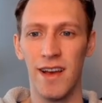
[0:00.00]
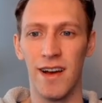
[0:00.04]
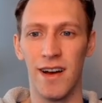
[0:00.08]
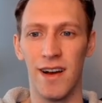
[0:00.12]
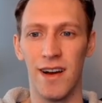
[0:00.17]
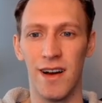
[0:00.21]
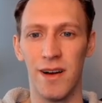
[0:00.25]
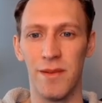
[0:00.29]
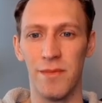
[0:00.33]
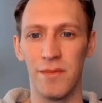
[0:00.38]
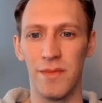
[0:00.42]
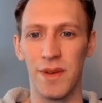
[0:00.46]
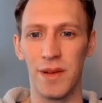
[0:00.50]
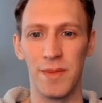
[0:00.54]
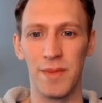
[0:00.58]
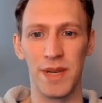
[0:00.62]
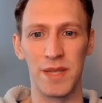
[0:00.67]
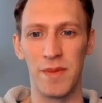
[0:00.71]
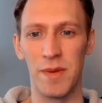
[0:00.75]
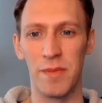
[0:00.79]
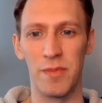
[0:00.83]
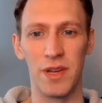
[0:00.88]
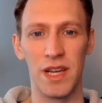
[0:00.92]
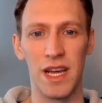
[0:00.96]
It
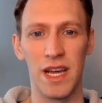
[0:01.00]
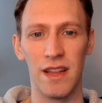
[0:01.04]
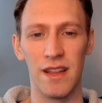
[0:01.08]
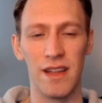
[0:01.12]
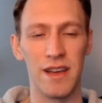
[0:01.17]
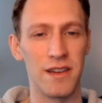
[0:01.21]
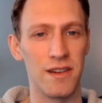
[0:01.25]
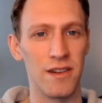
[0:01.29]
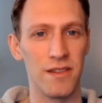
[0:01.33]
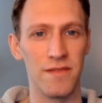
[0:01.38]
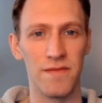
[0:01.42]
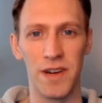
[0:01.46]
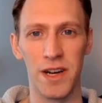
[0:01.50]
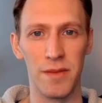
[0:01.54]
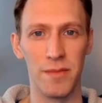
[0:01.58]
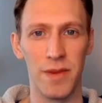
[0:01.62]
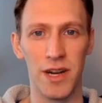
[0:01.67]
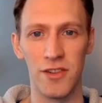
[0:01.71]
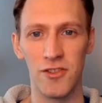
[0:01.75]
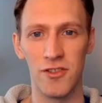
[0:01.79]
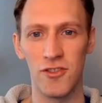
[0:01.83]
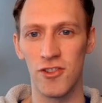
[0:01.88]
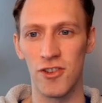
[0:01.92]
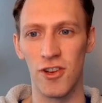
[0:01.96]
makes people not like her very
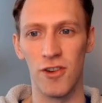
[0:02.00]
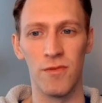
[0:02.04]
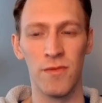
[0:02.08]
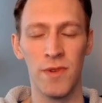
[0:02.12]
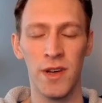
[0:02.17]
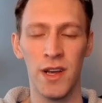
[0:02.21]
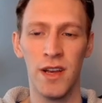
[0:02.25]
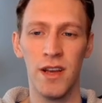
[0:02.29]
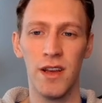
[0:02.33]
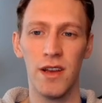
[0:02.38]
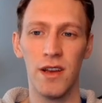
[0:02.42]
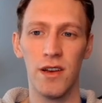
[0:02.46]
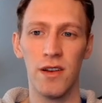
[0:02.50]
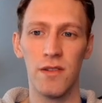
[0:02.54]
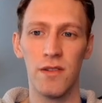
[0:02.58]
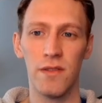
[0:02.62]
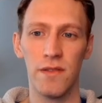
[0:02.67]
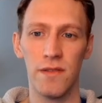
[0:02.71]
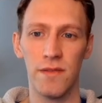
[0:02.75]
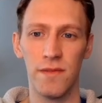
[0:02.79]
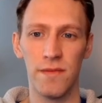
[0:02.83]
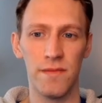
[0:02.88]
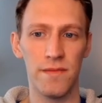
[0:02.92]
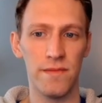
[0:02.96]
much. So
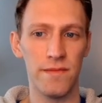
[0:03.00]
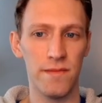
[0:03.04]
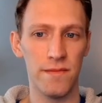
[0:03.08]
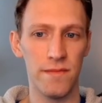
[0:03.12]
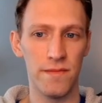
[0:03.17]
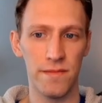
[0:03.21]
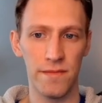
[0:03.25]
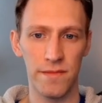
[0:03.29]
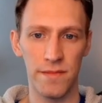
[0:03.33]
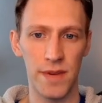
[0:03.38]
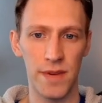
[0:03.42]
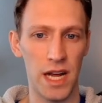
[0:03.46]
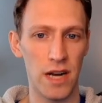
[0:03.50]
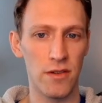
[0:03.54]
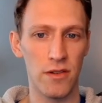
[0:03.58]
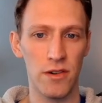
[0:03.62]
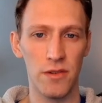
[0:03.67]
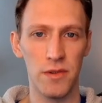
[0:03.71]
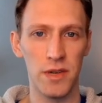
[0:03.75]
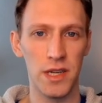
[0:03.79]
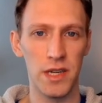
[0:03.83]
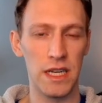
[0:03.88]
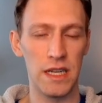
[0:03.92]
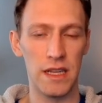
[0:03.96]
I don't
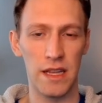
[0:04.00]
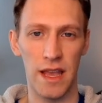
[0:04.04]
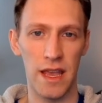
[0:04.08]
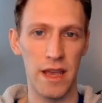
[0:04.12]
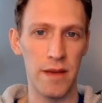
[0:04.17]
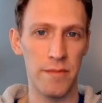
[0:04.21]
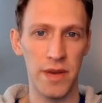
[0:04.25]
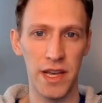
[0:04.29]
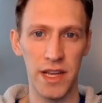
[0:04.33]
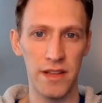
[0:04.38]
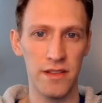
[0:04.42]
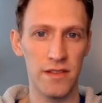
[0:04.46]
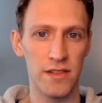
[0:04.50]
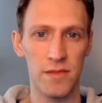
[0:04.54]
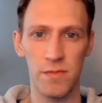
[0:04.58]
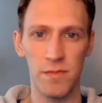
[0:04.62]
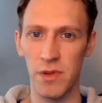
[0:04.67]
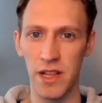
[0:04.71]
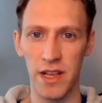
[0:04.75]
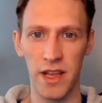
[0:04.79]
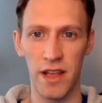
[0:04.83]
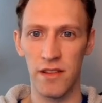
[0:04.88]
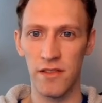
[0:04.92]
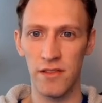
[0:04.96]
know what the campaign's
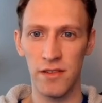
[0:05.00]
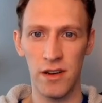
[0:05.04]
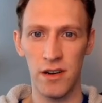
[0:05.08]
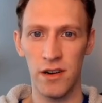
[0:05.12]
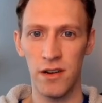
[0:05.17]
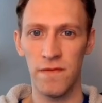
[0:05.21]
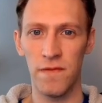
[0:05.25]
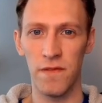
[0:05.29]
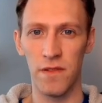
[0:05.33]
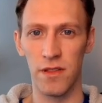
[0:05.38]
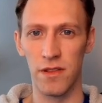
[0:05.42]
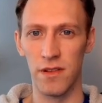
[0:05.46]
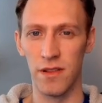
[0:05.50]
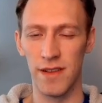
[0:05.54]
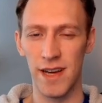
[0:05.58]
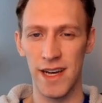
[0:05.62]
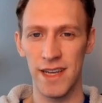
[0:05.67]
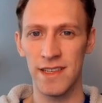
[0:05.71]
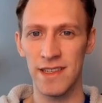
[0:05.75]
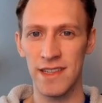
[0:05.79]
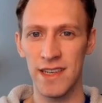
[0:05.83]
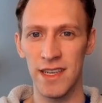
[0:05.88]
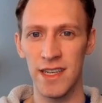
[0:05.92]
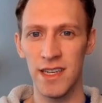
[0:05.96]
plans are for the
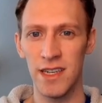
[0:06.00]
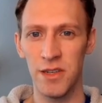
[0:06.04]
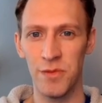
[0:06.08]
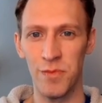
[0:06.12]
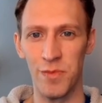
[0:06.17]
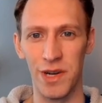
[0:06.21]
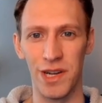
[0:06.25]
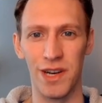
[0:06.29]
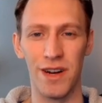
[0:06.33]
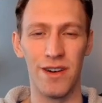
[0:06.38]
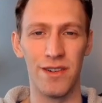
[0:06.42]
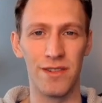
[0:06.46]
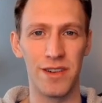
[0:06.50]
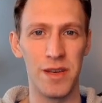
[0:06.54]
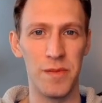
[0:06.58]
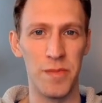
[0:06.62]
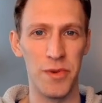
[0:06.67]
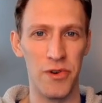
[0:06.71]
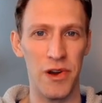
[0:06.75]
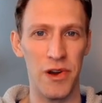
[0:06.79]
last stage, but I'll keep you